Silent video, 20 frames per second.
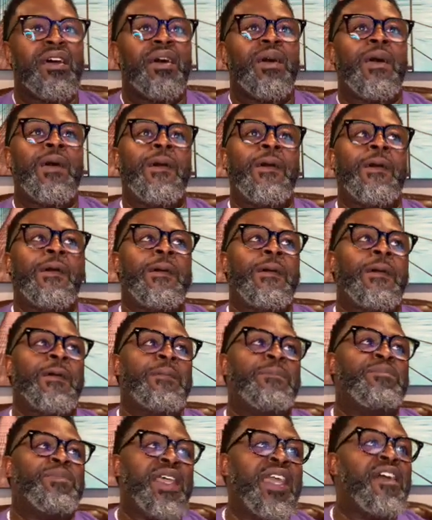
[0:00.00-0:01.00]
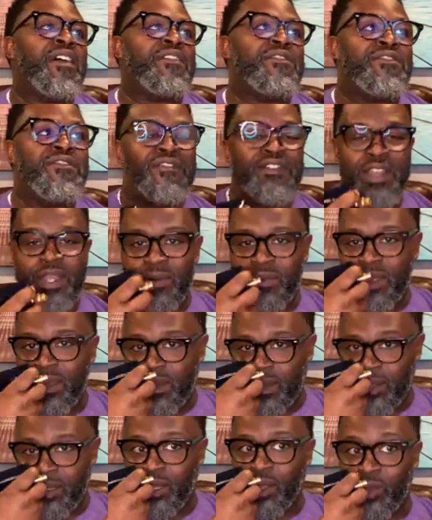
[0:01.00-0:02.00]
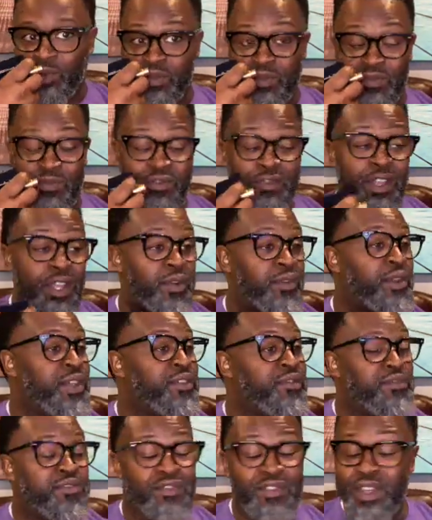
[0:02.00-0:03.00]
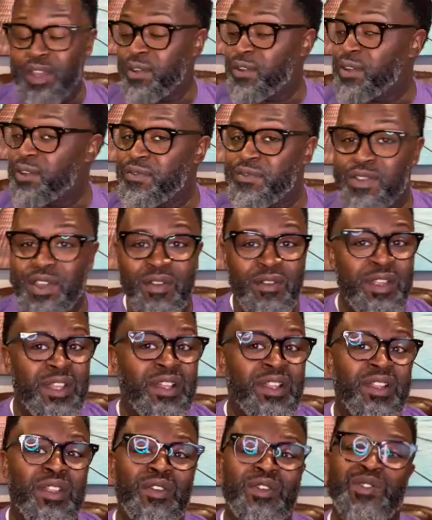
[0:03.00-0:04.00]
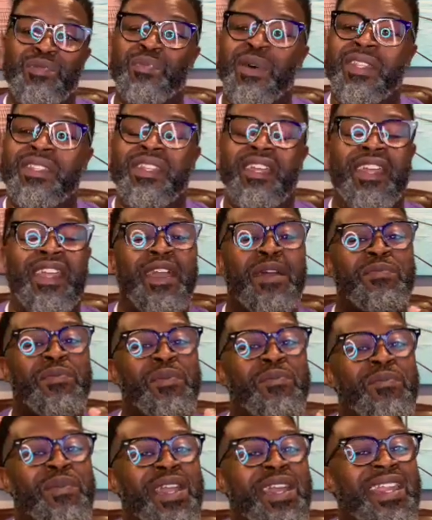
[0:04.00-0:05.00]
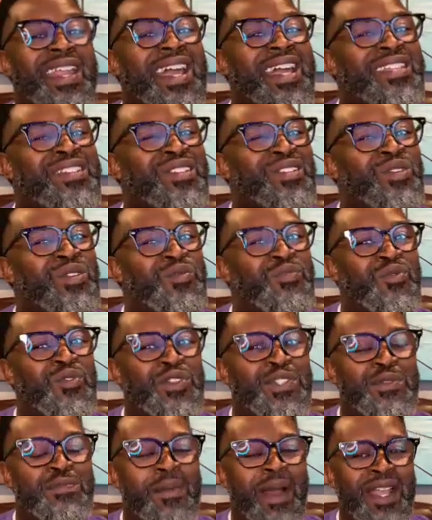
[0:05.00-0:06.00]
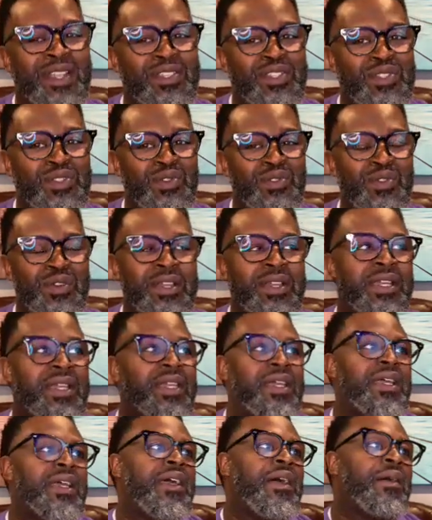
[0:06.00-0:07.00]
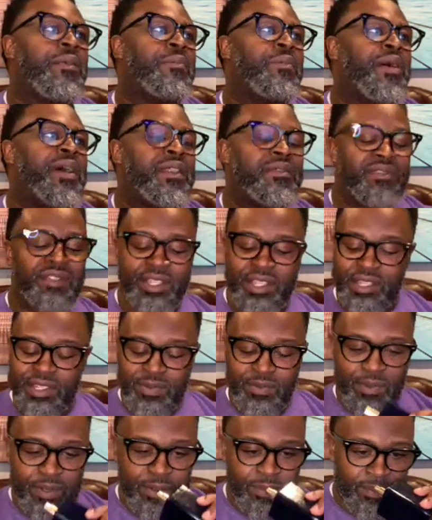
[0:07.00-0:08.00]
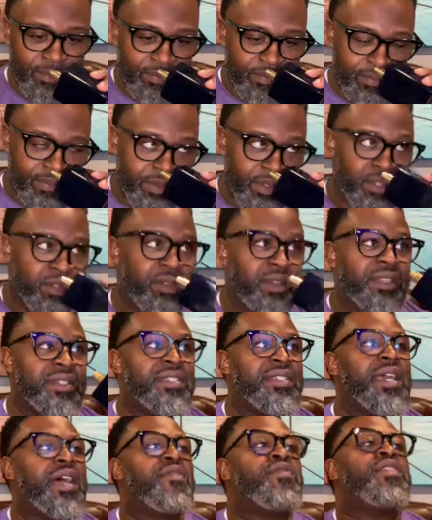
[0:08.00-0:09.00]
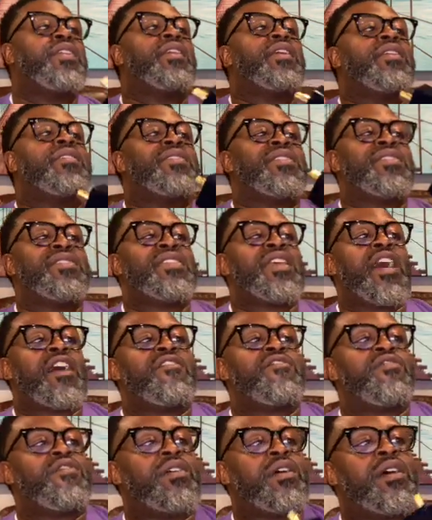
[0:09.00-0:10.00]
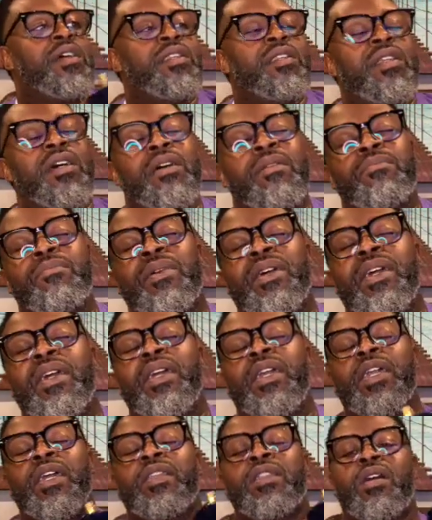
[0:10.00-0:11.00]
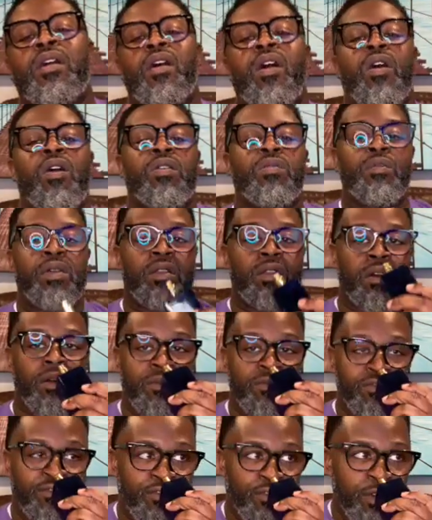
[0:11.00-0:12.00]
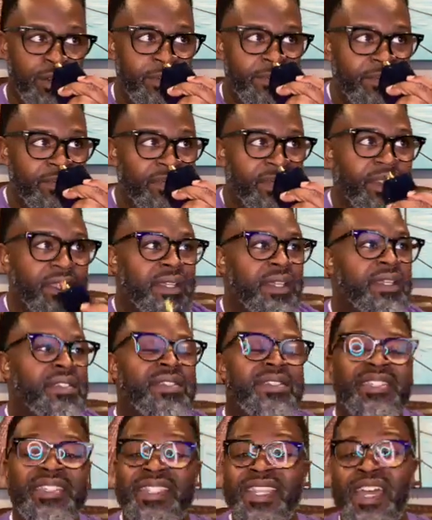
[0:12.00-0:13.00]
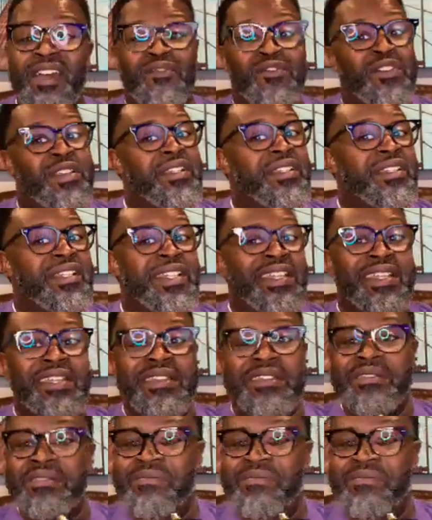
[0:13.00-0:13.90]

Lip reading: They are very close, very, very, very close, but I think Epic Man has a little more spice to it. But this one, you could definitely get the saffron, nutmeg, and the cardamom up front. It's definitely,